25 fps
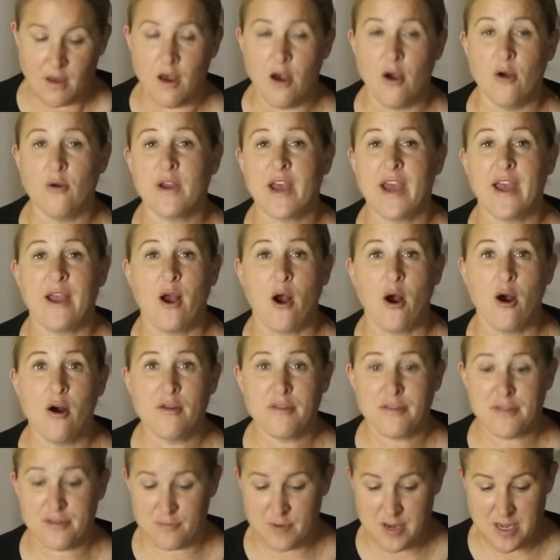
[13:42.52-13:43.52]
Okay, all
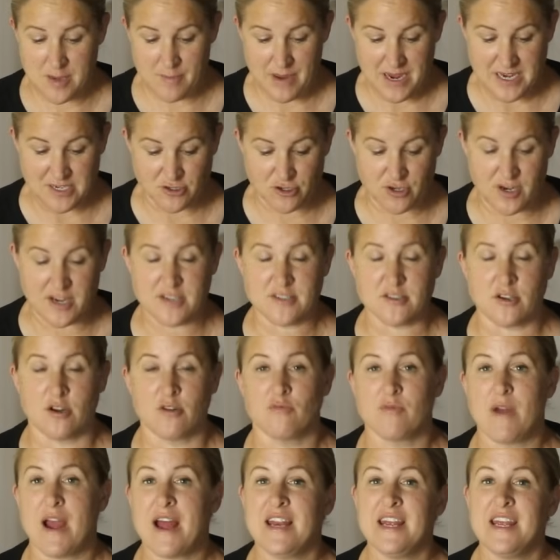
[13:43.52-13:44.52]
three of my trays are
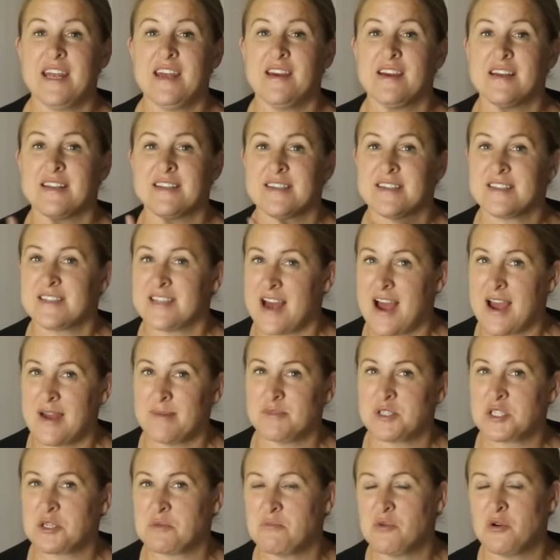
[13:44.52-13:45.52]
ready. It's
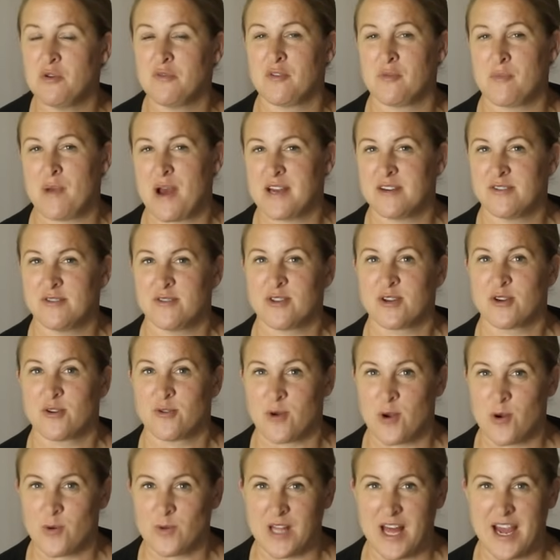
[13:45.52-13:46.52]
time to move them under the grow